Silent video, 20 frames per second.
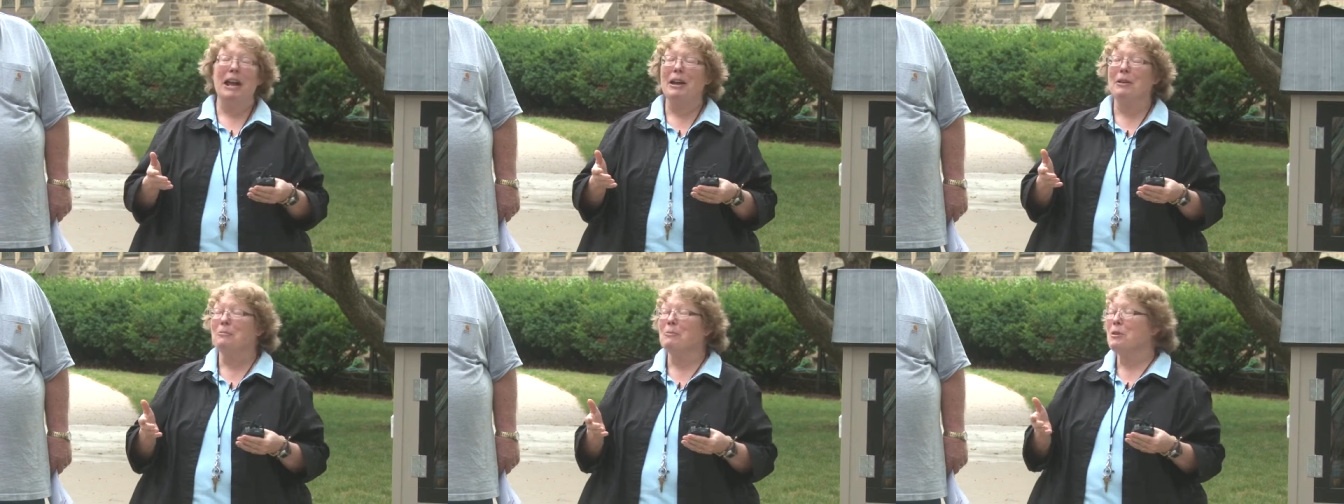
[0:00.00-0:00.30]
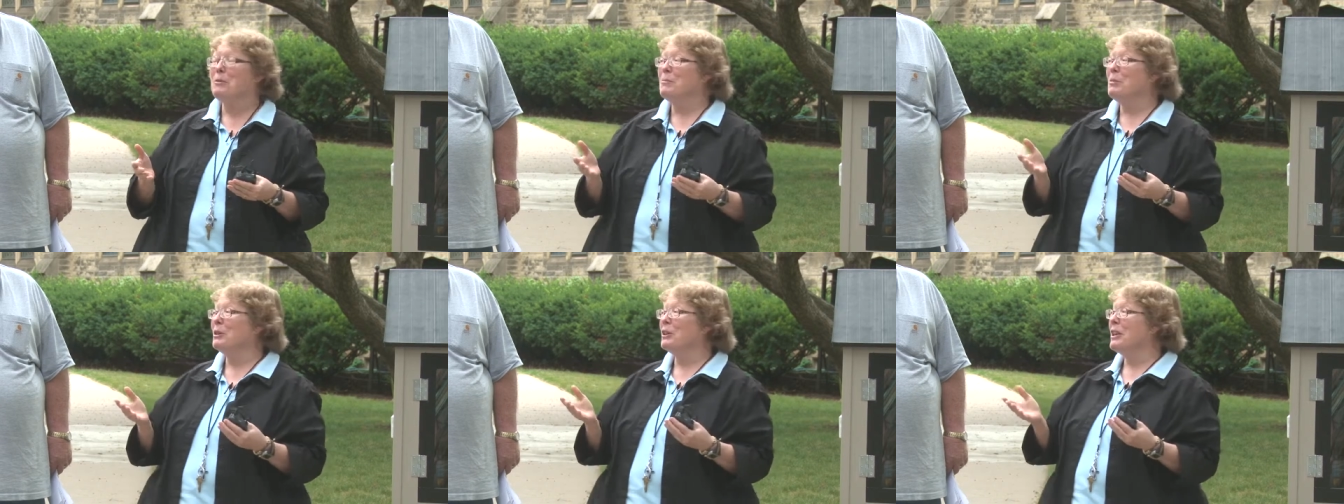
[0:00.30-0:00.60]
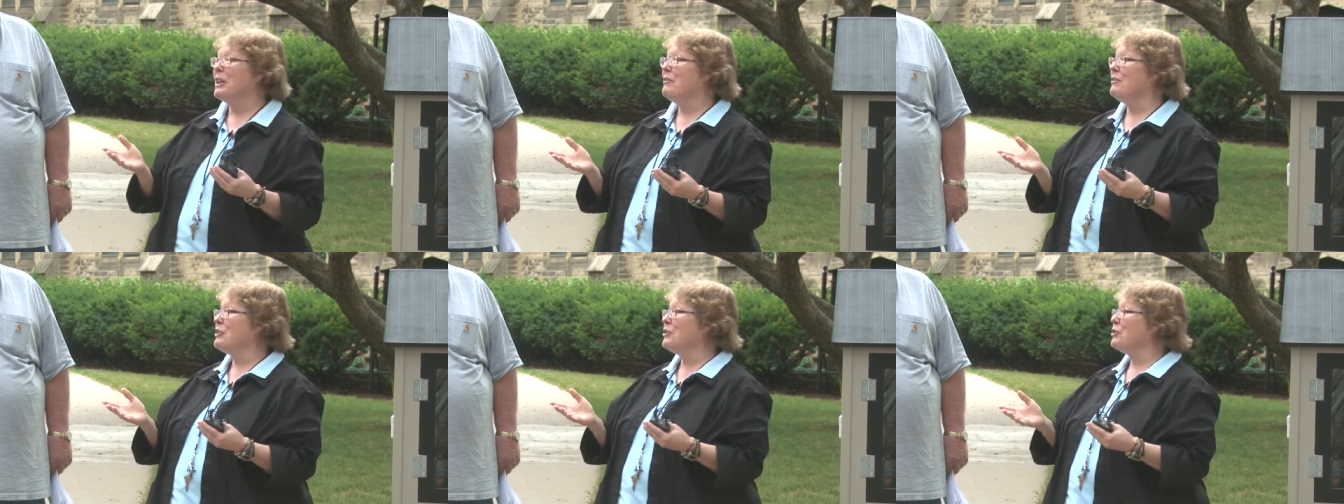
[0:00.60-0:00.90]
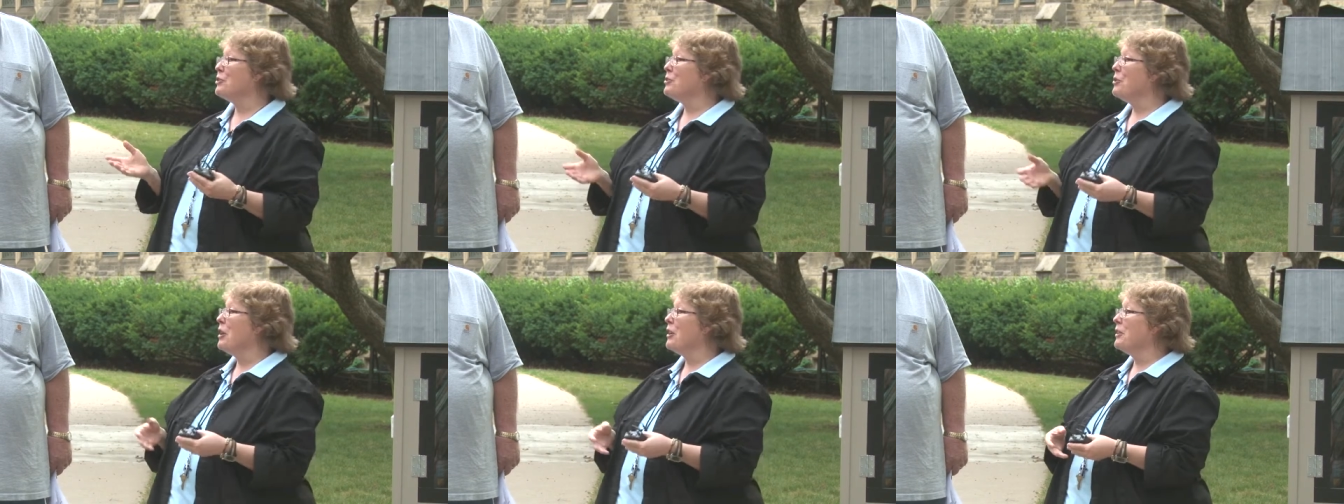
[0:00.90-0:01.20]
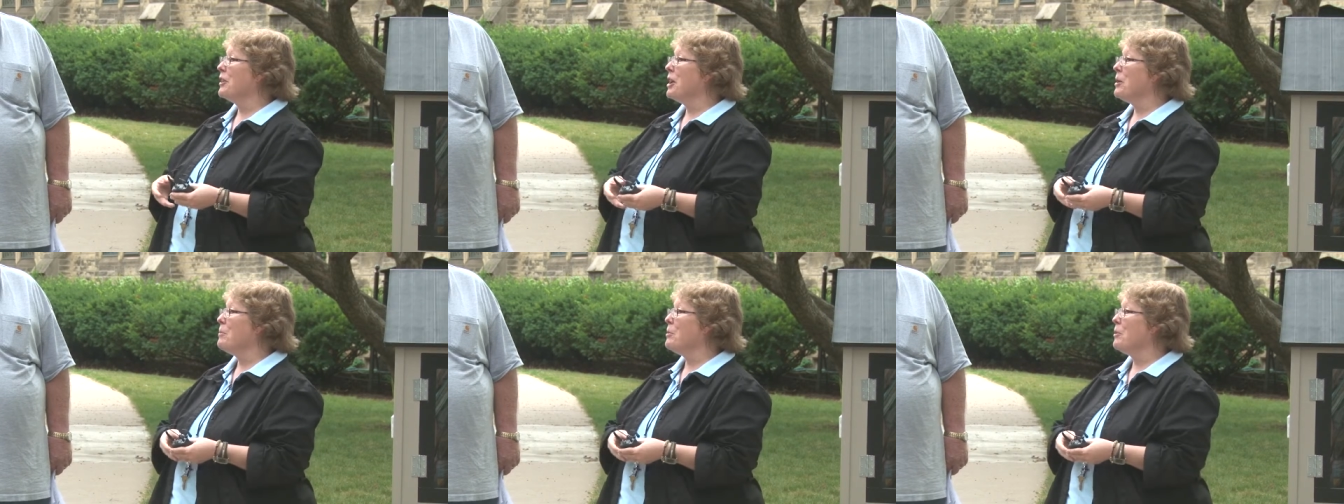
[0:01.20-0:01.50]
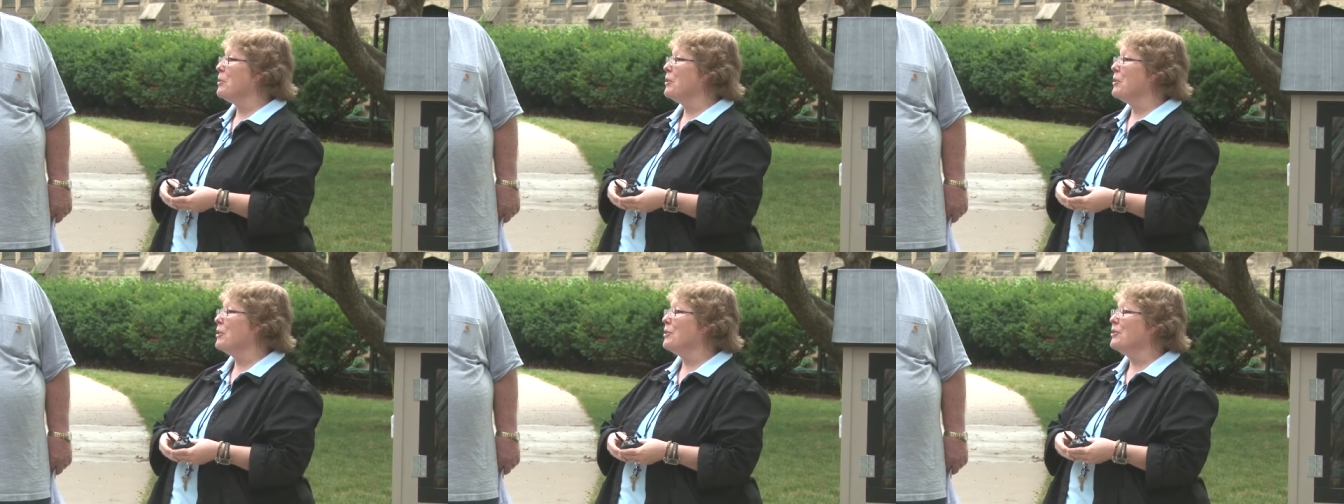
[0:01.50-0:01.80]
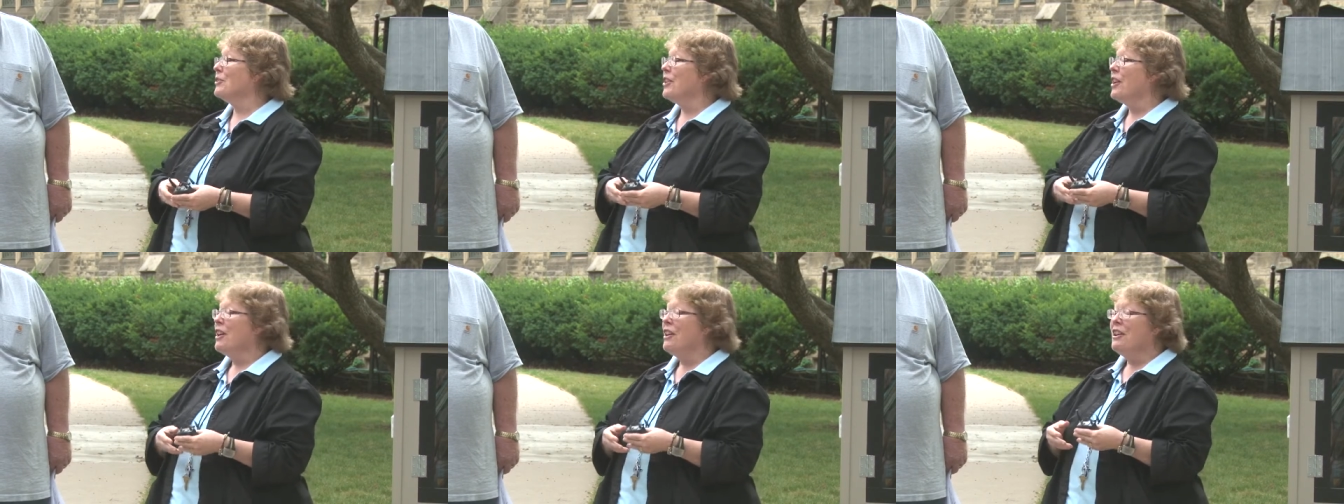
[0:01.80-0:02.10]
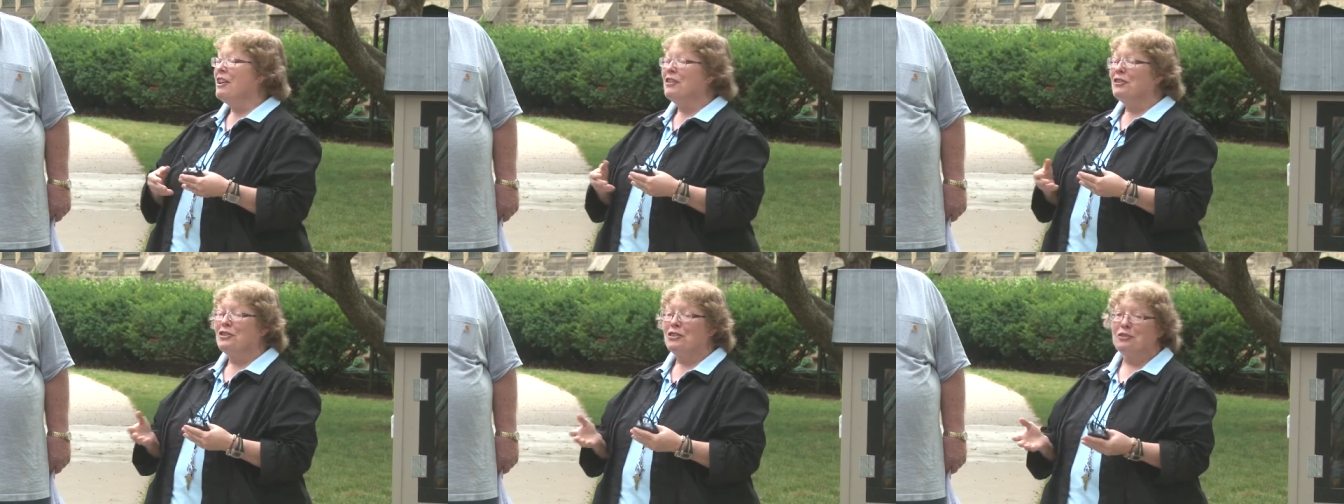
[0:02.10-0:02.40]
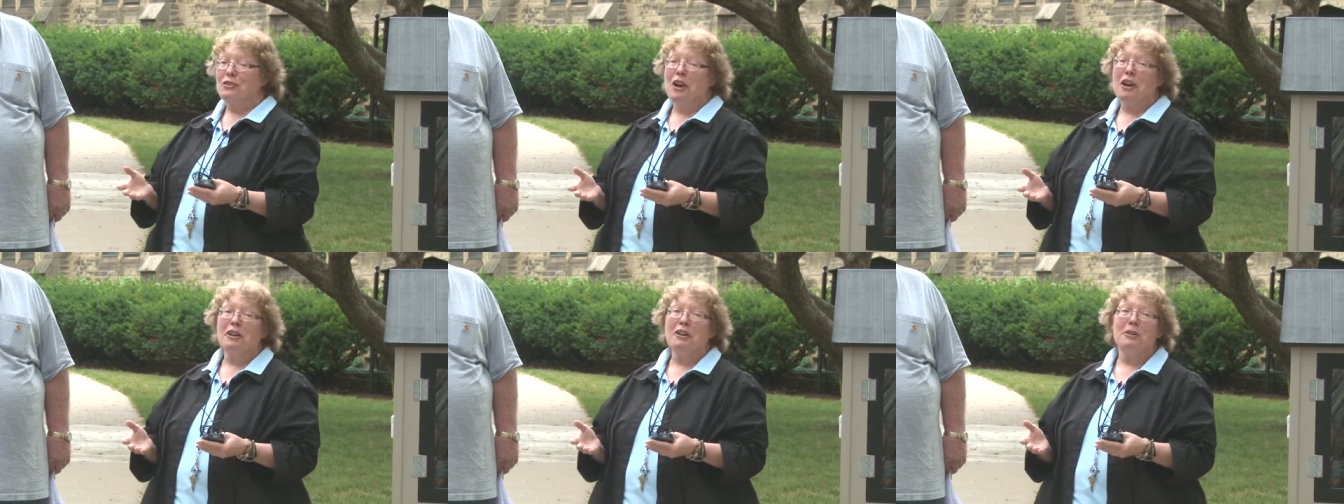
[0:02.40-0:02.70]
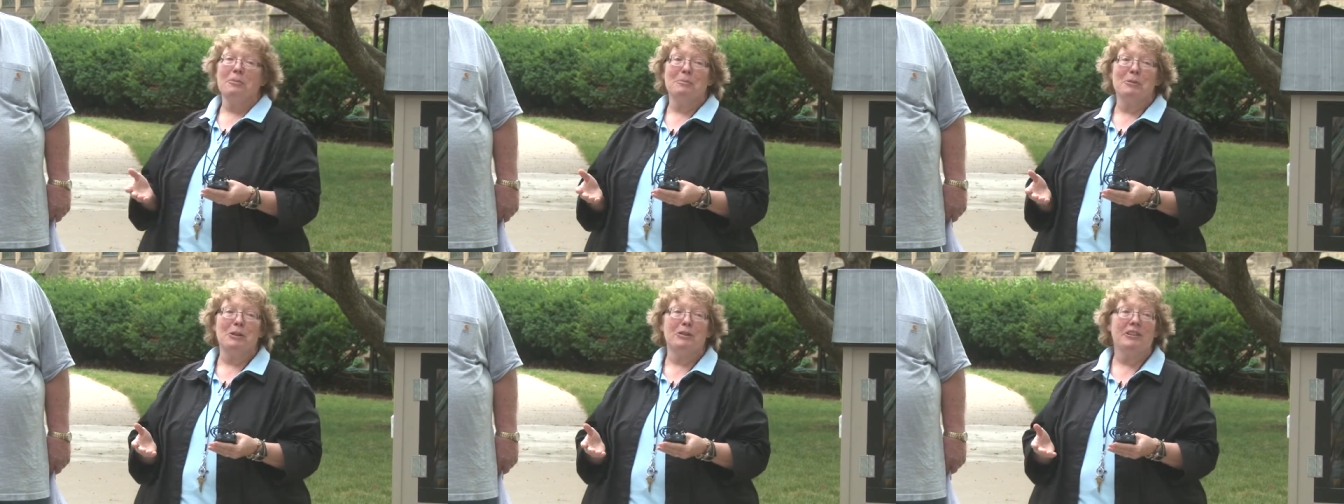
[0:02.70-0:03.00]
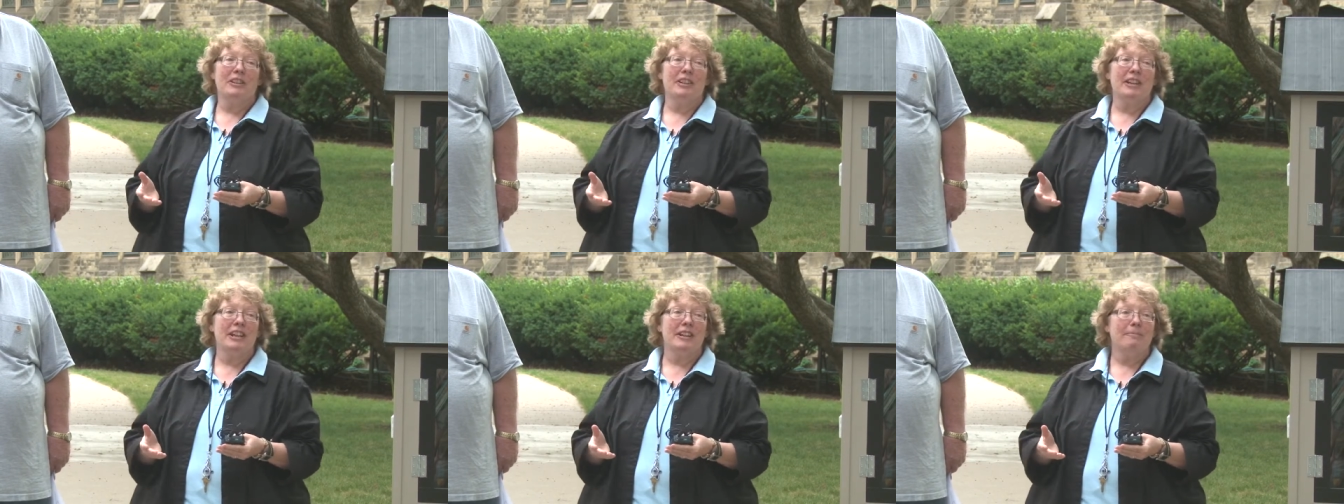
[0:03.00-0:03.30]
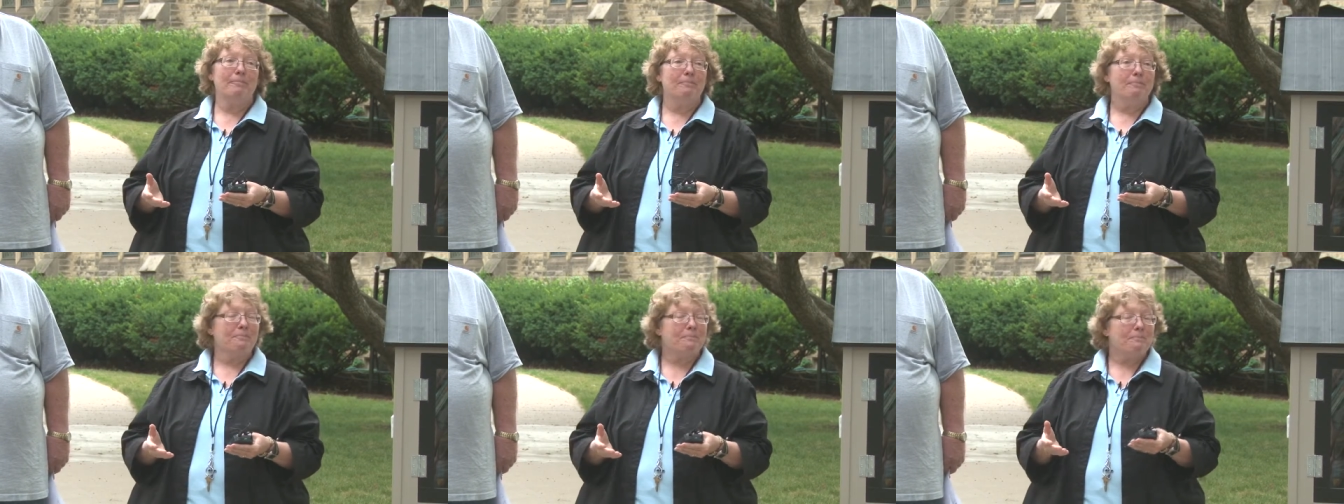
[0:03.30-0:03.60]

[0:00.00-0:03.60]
and we believe in strong neighborhoods, strong community.